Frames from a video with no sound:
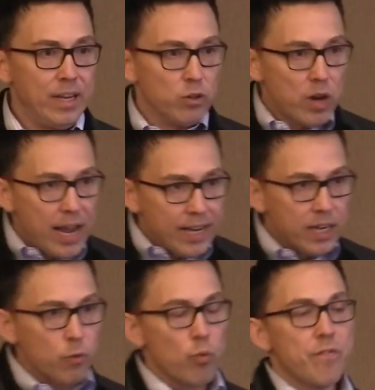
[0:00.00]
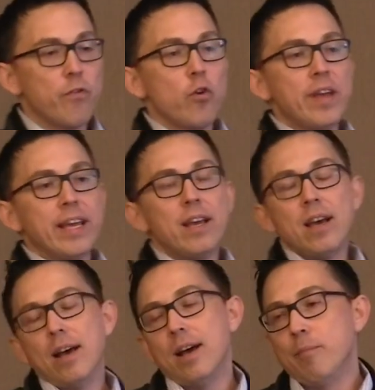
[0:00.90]
and kind of referring
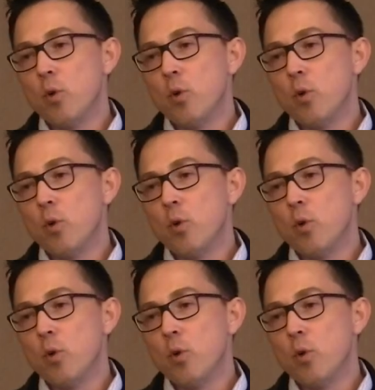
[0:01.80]
uh,